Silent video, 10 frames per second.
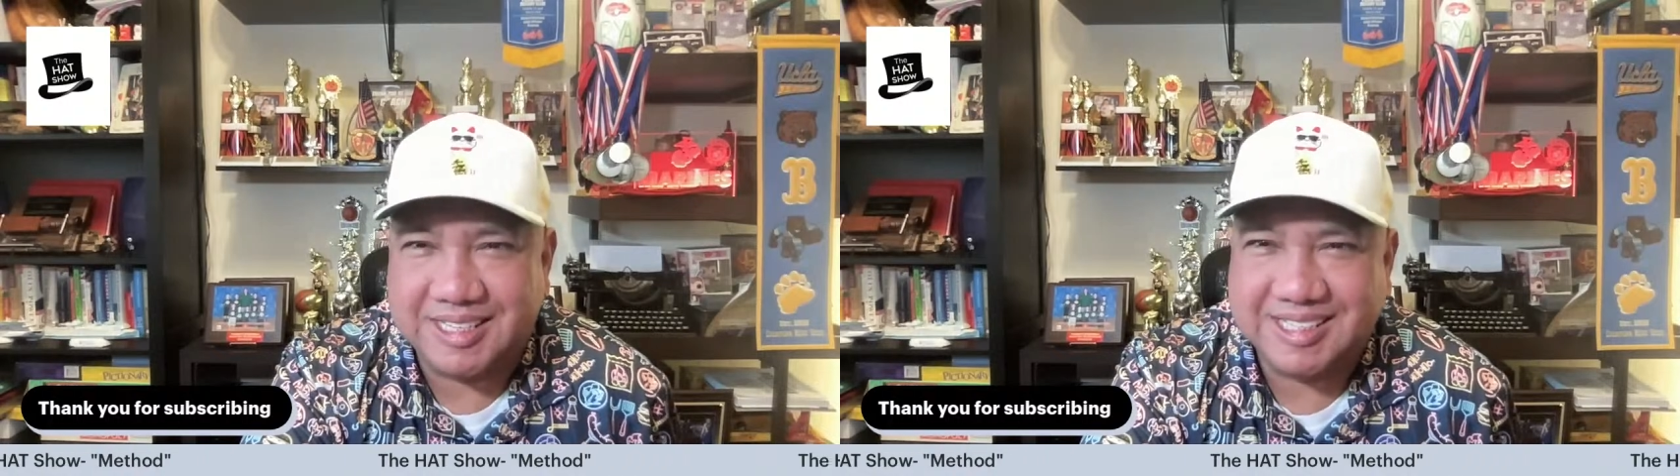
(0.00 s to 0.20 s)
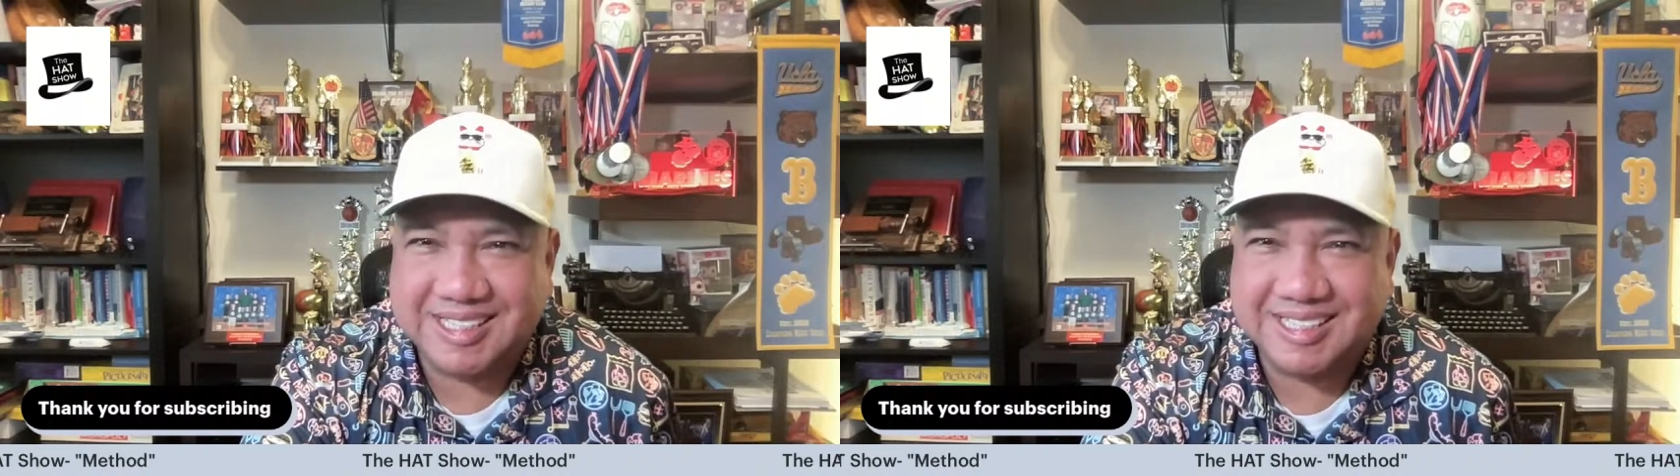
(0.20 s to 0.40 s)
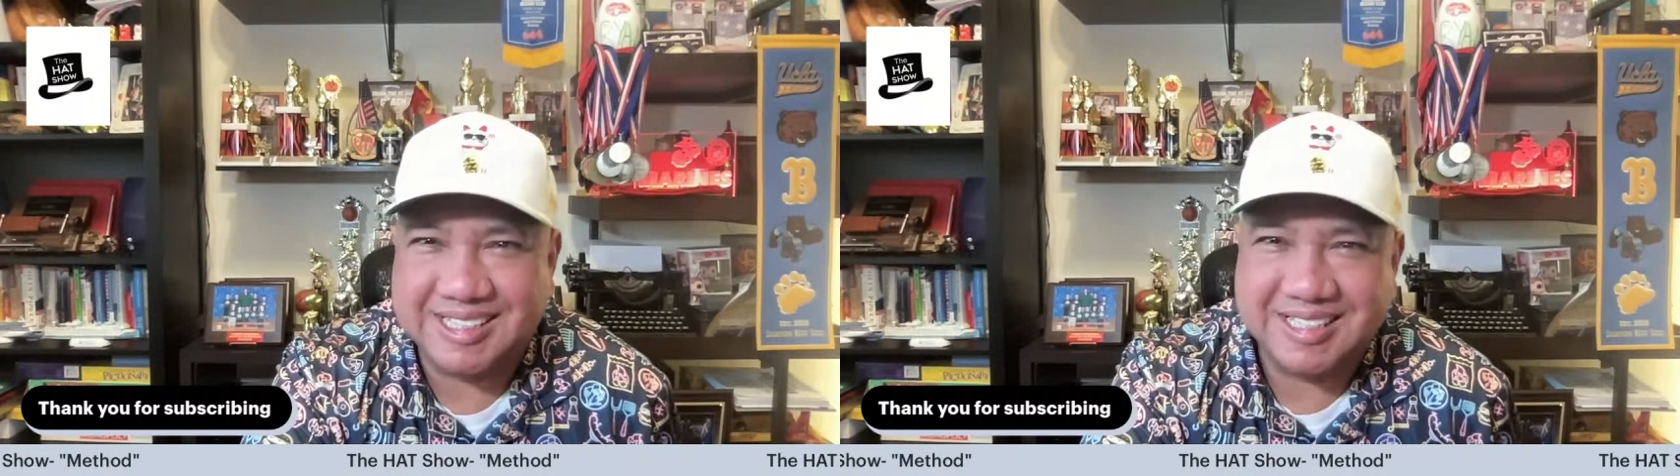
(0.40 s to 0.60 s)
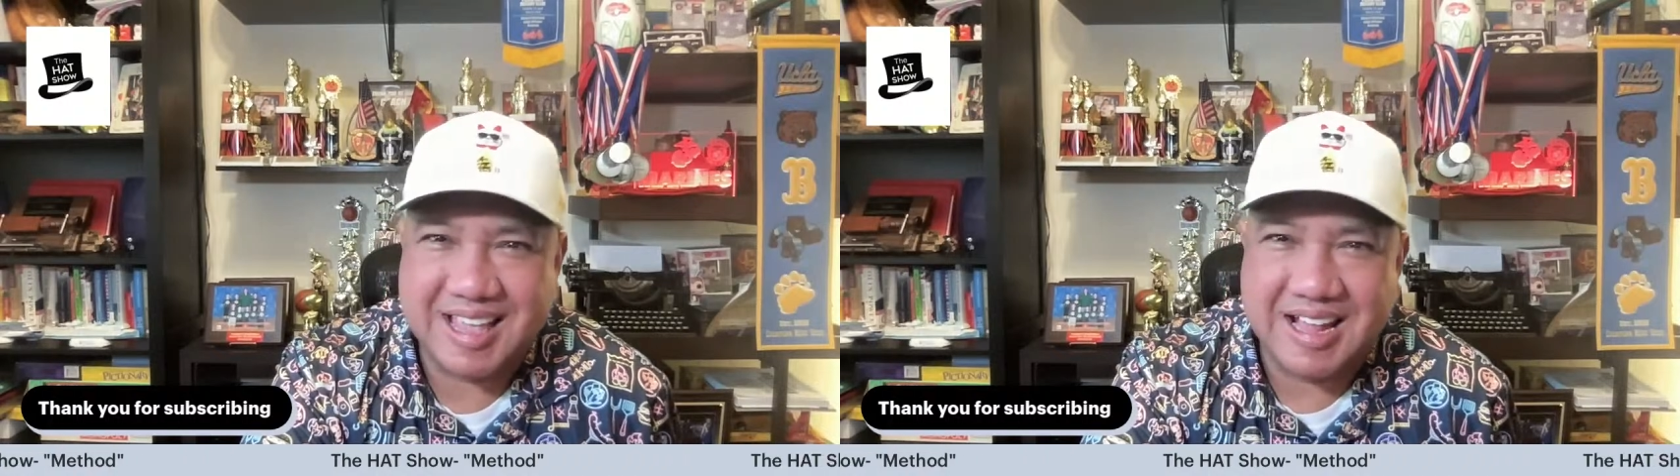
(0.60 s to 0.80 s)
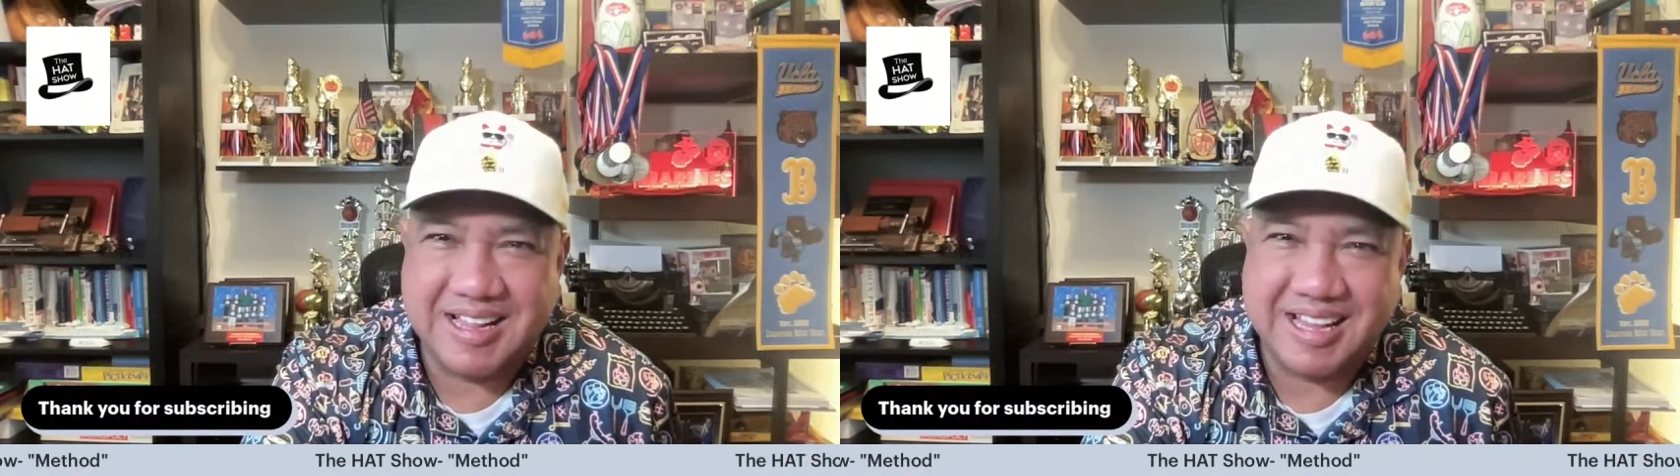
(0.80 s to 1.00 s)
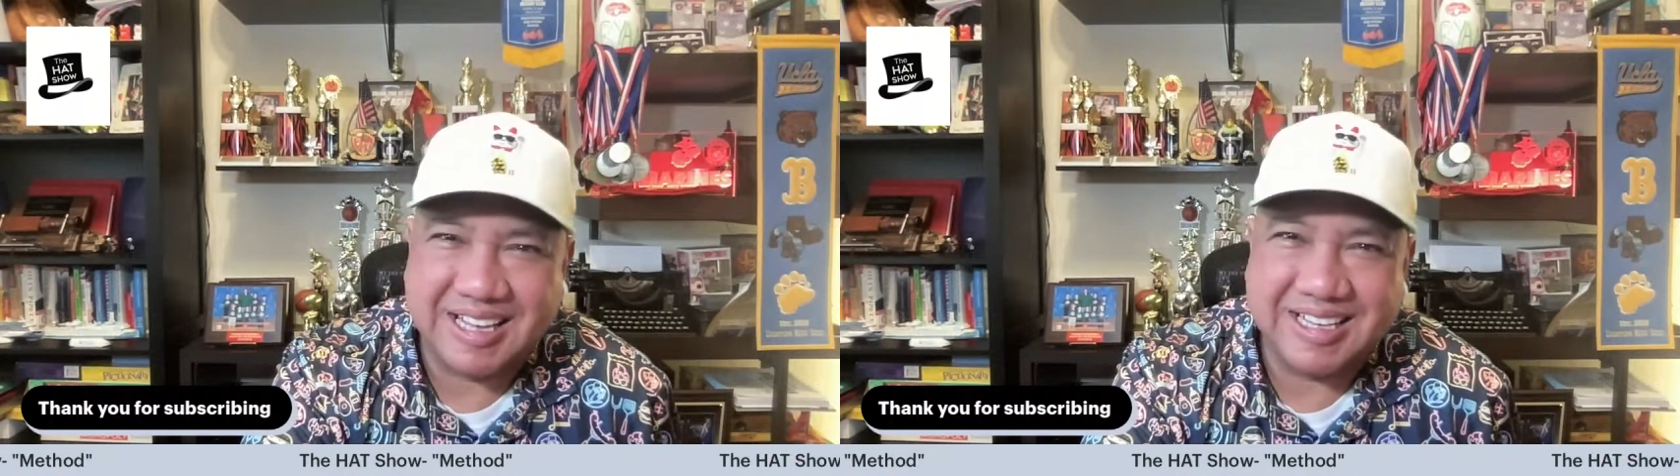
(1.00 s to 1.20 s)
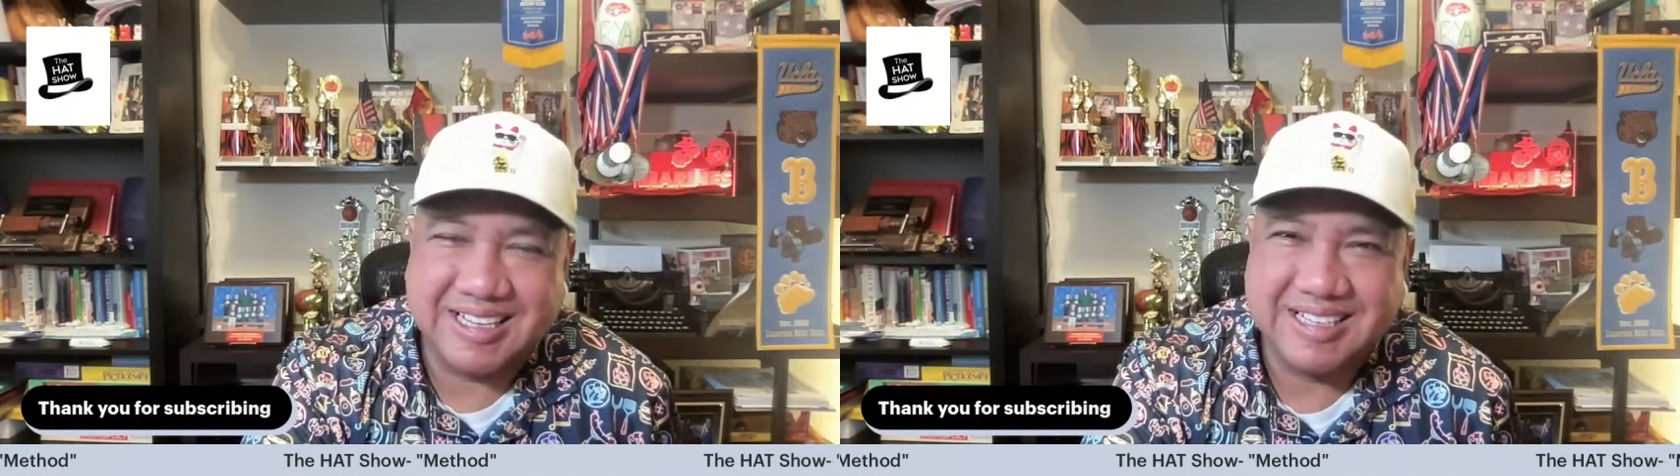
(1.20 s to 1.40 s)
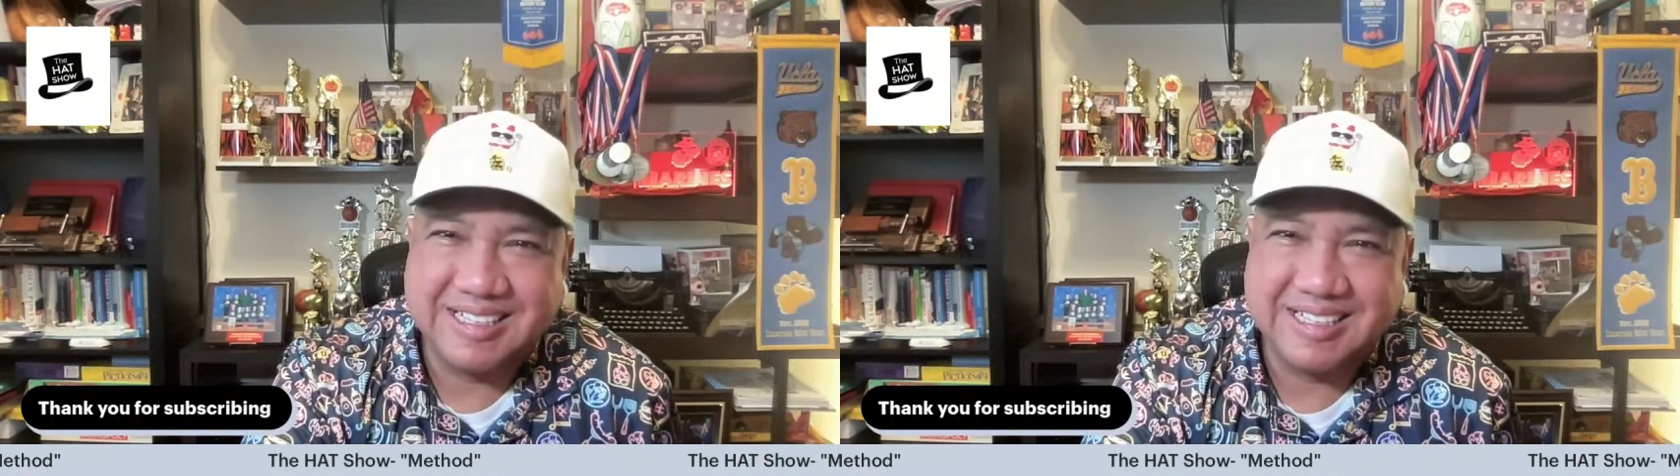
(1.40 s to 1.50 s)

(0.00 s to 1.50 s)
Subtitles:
it's kind of like,